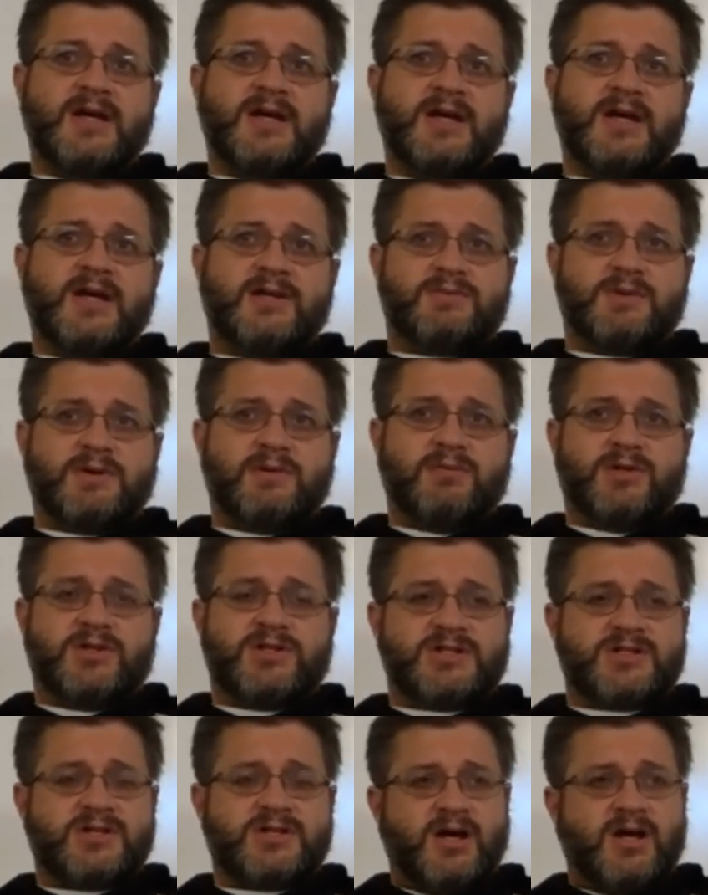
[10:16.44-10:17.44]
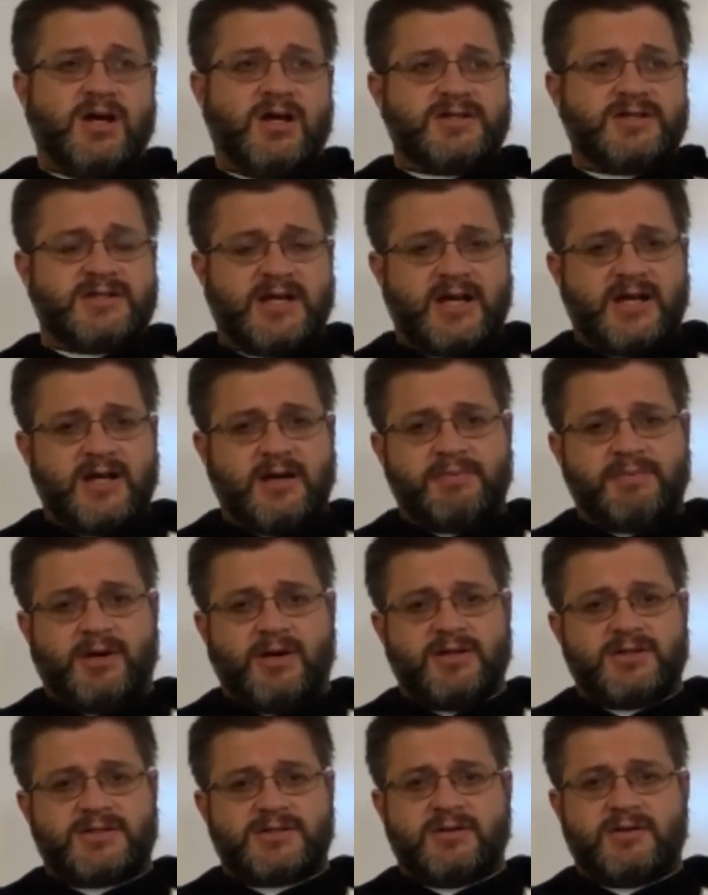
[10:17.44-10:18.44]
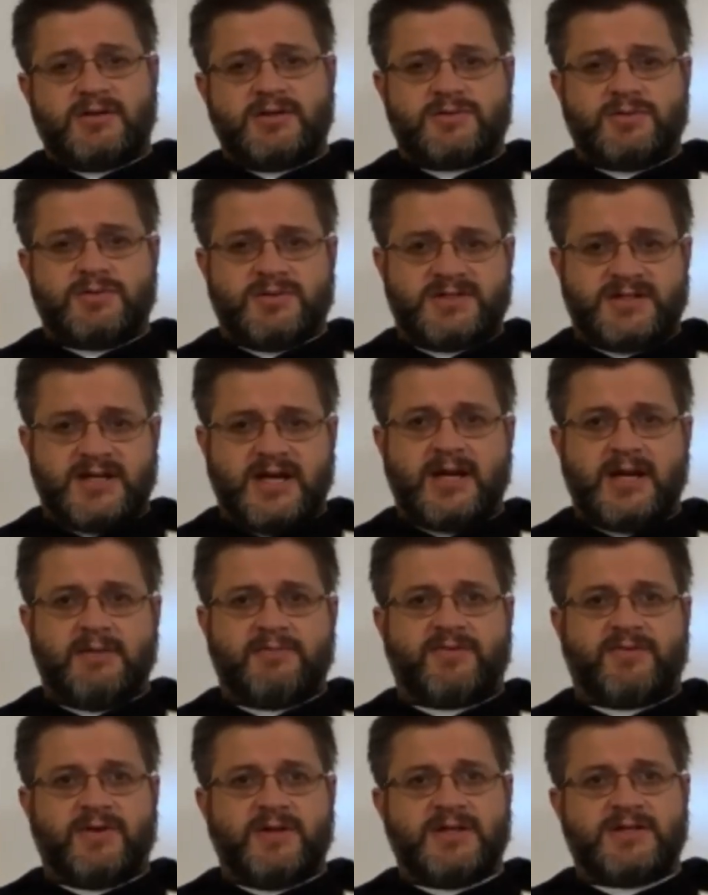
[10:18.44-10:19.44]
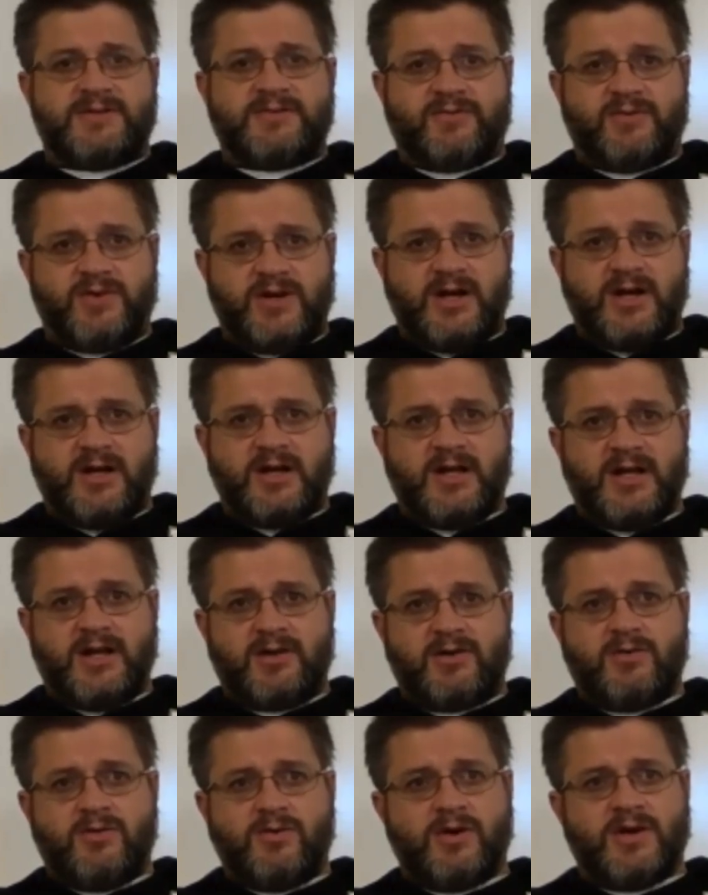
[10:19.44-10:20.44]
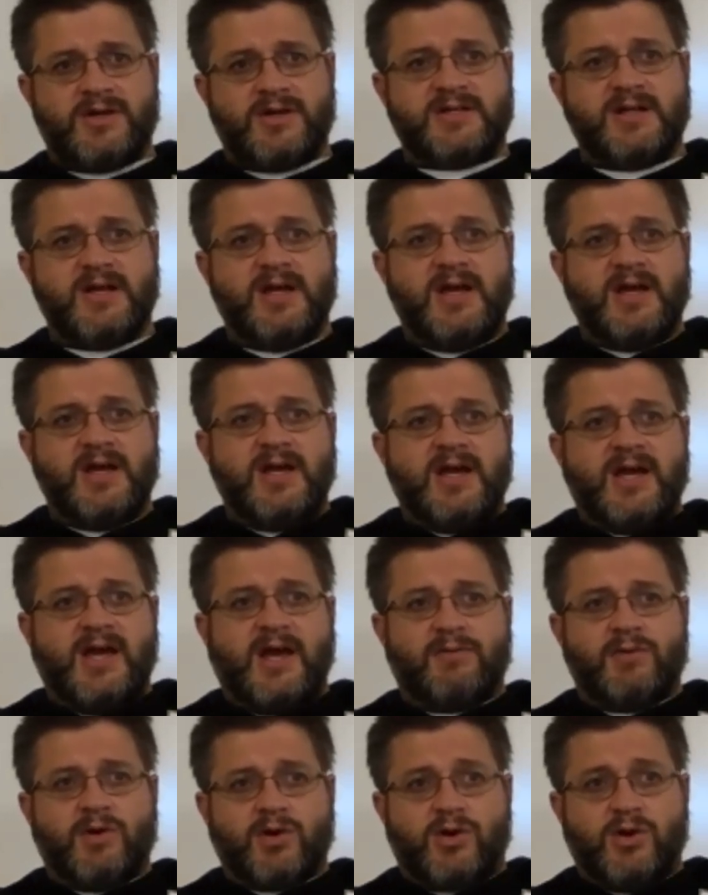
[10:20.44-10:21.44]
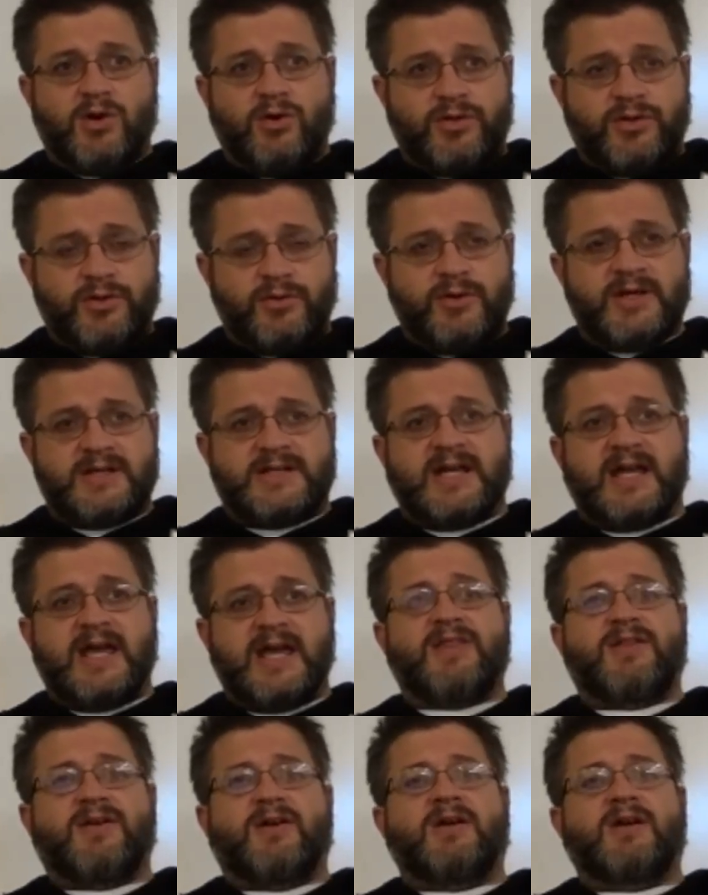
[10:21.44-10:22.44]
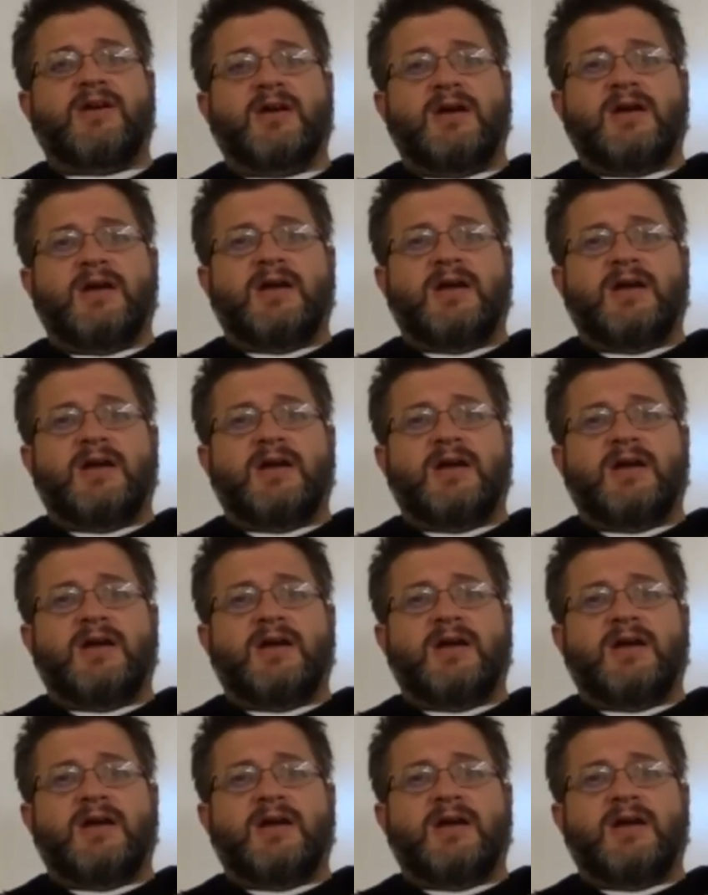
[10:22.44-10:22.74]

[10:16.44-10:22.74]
is we will just all sign up. All the students will sign up for this free online course, and we'll go through it together.